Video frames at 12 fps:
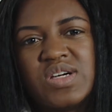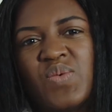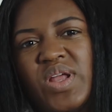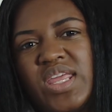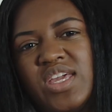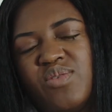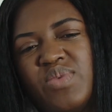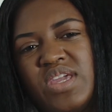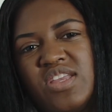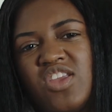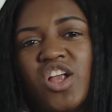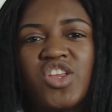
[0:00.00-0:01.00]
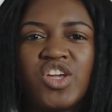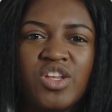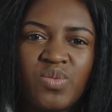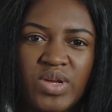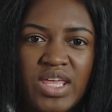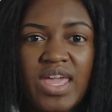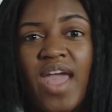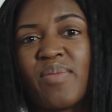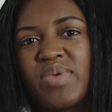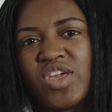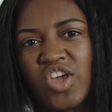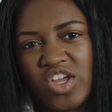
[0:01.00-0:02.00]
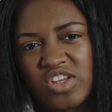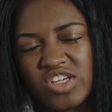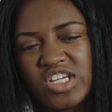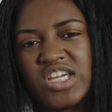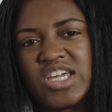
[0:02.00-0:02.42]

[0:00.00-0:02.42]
when it could be not good, when it can't be good.